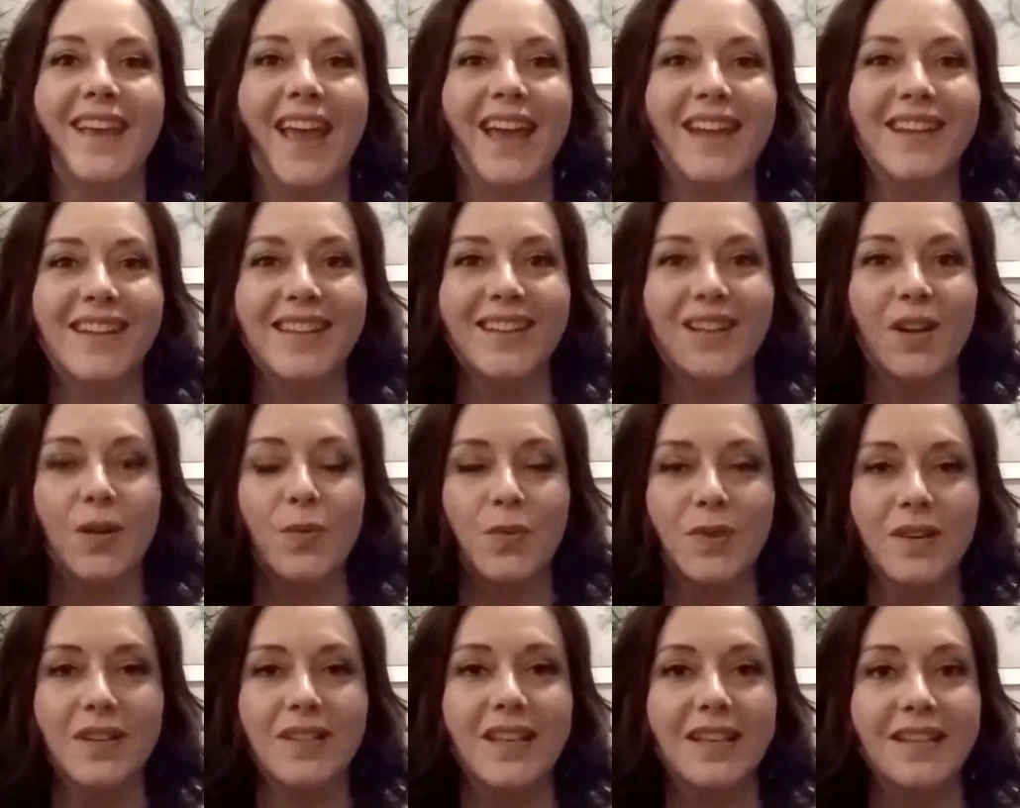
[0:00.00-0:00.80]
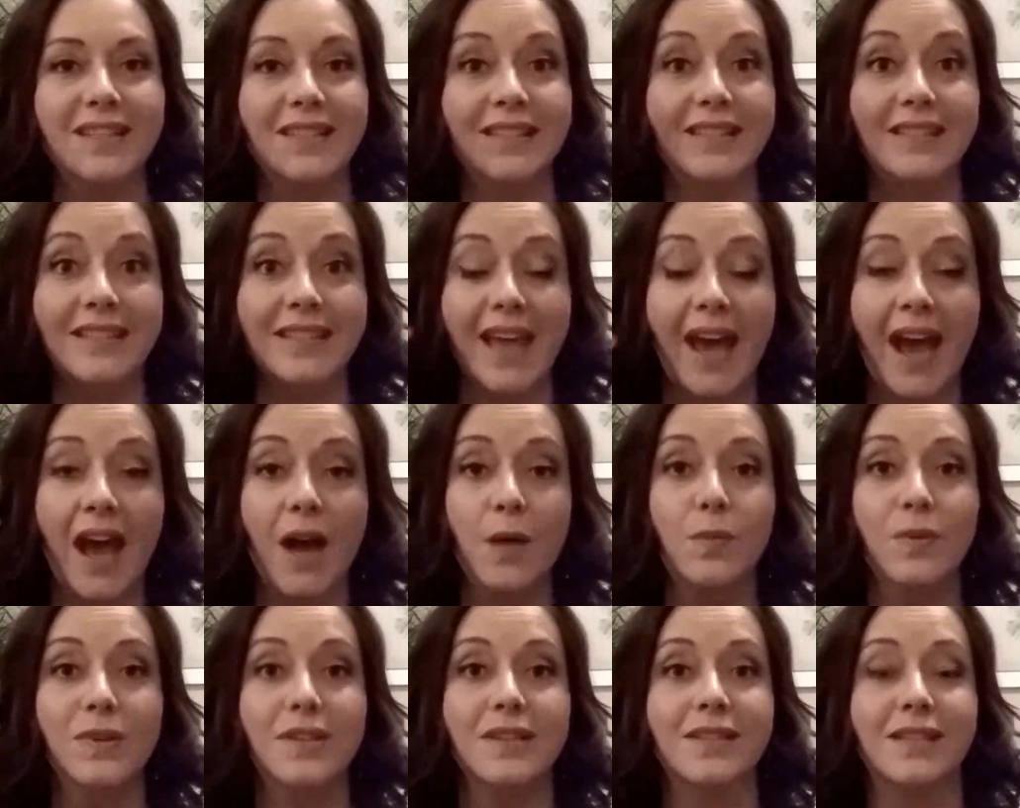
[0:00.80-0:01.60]
And then I realized
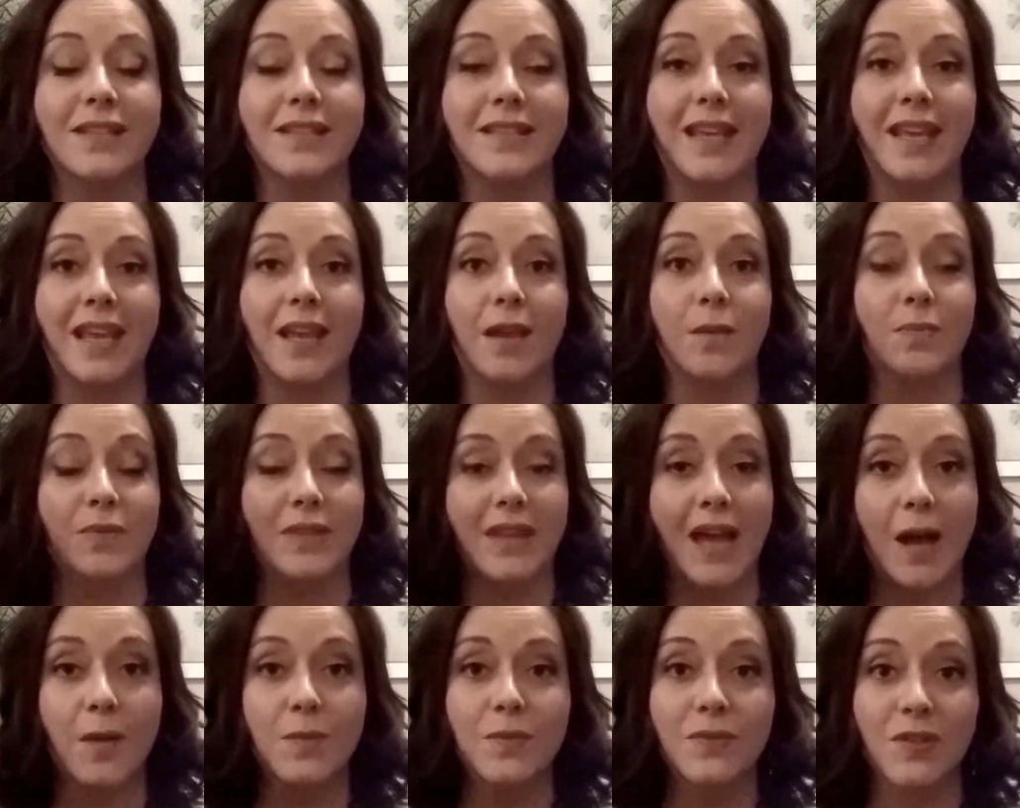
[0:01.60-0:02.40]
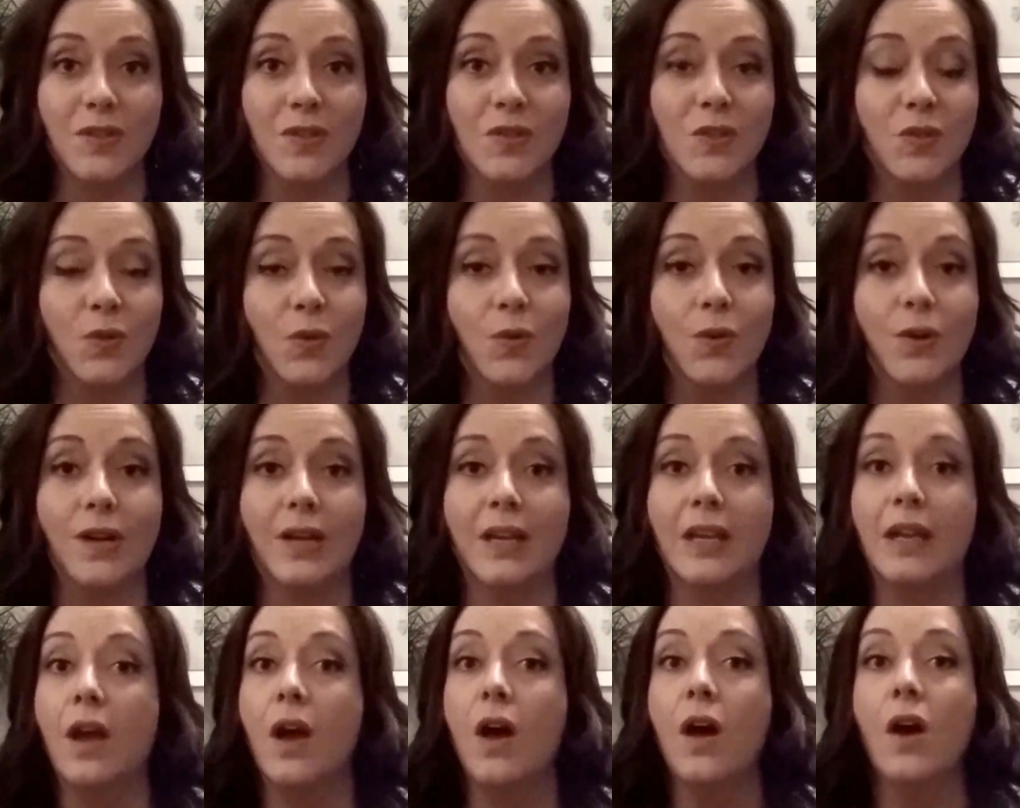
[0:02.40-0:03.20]
that was the tape. That was the
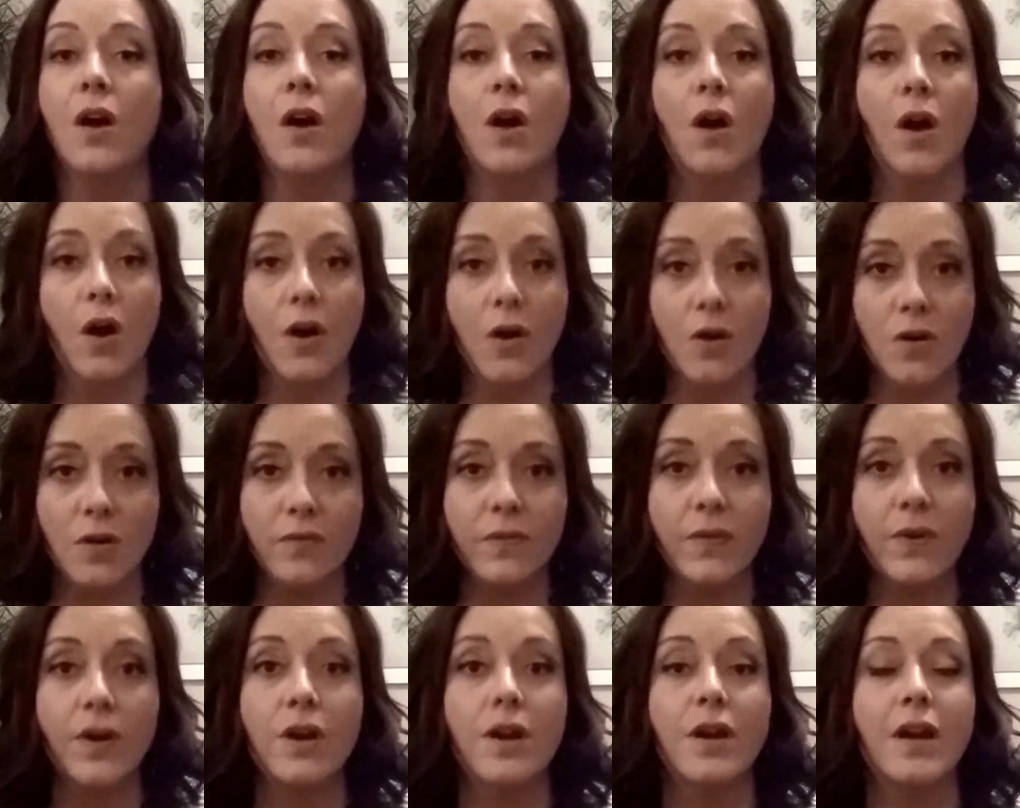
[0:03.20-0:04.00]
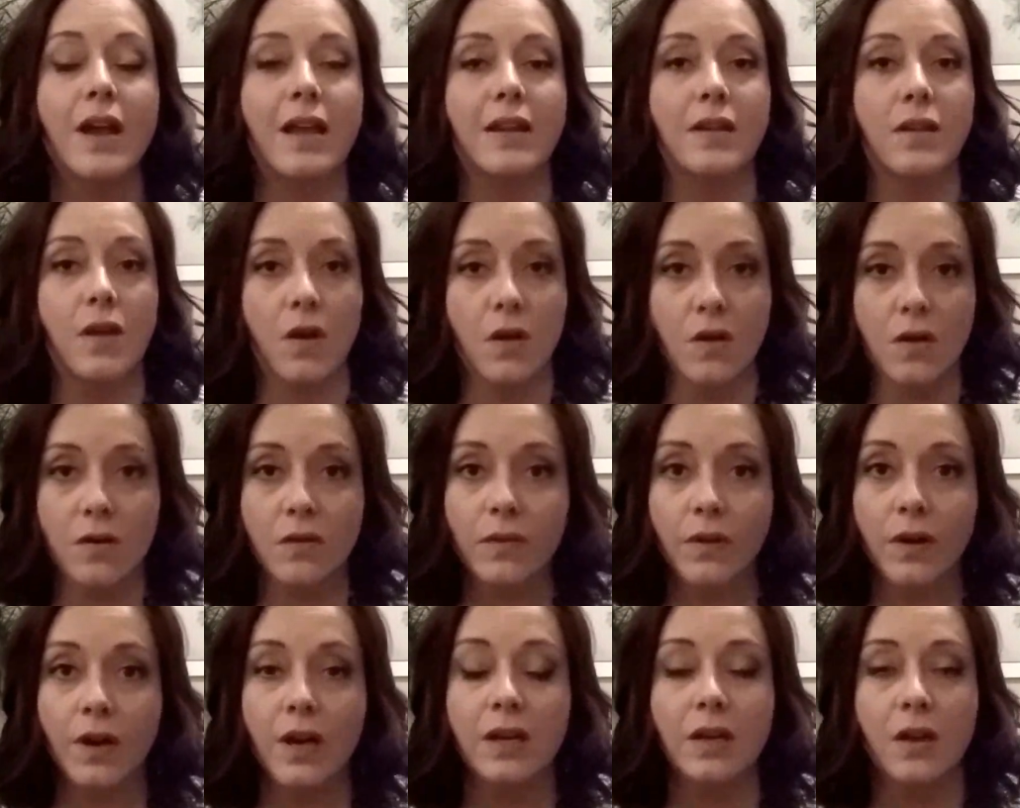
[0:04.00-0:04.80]
story over and
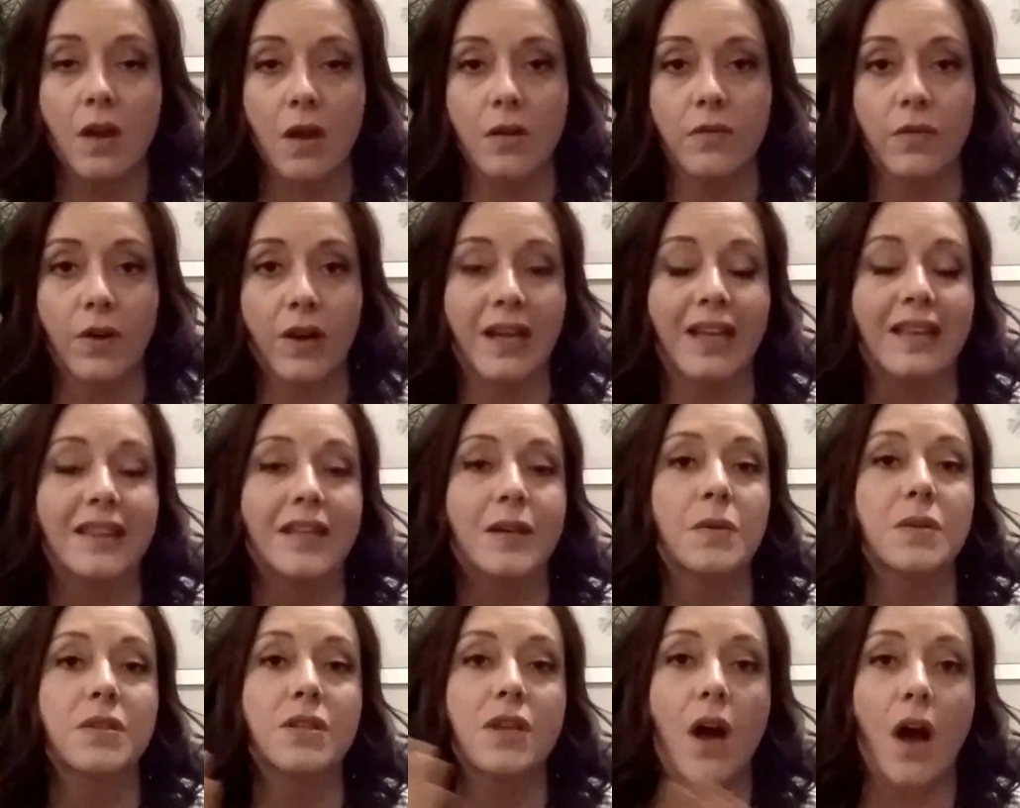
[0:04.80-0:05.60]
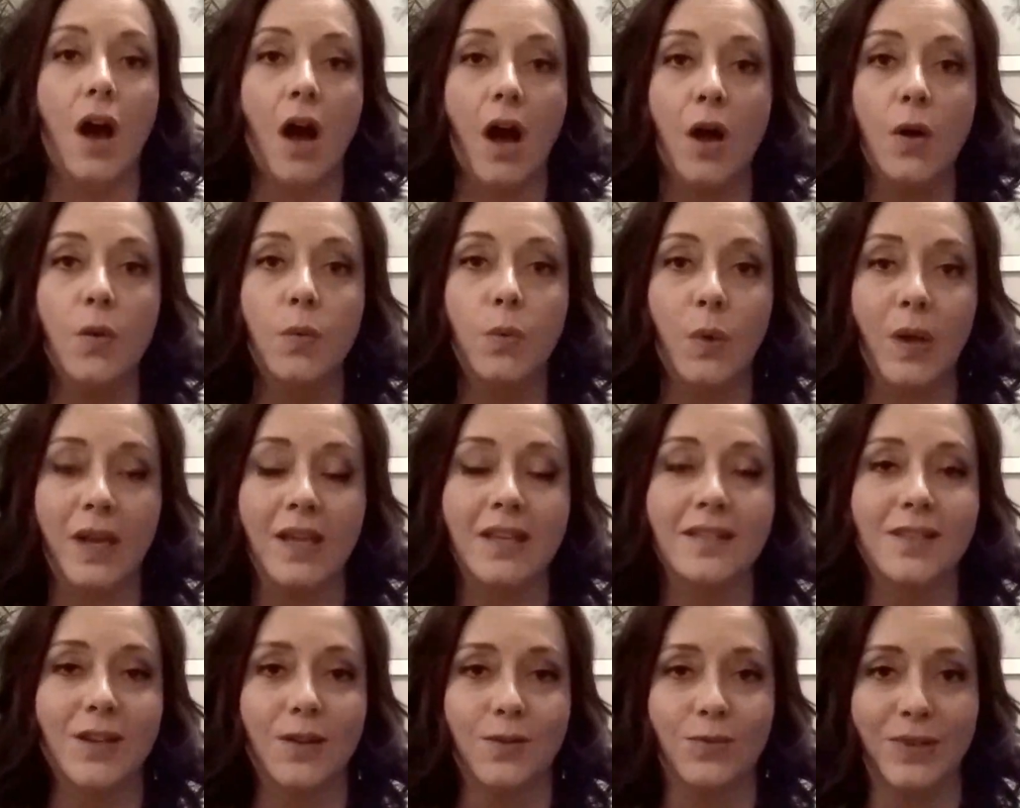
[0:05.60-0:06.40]
over and over again. There was
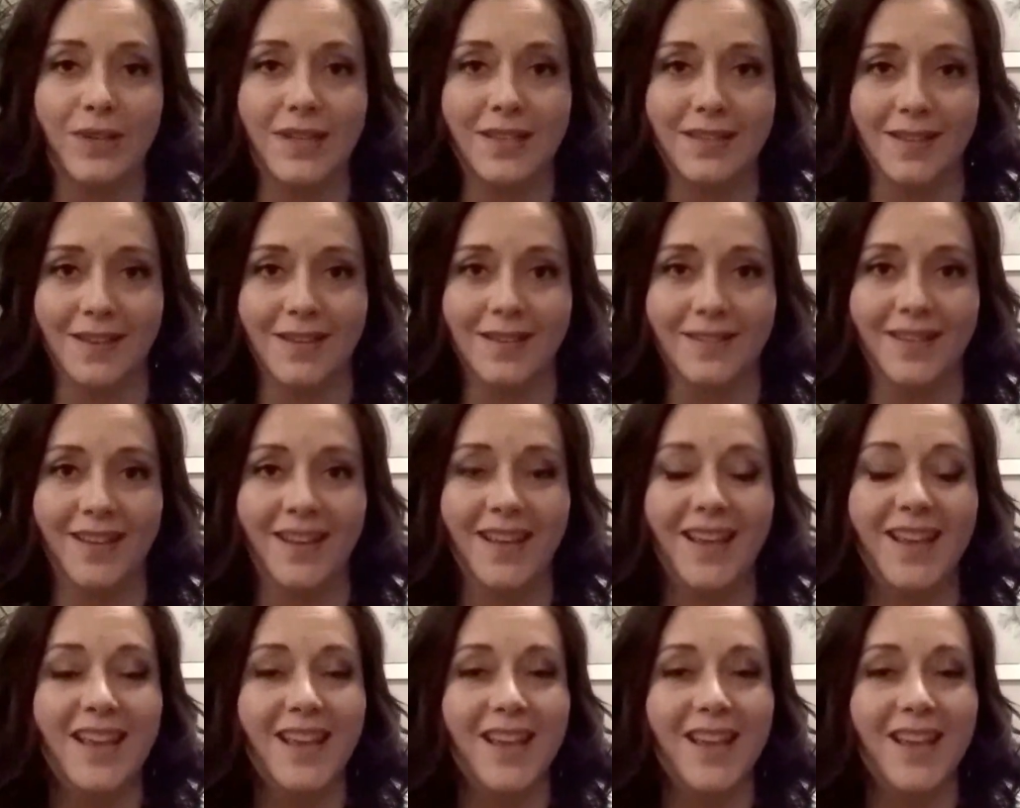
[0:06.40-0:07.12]
always a reason.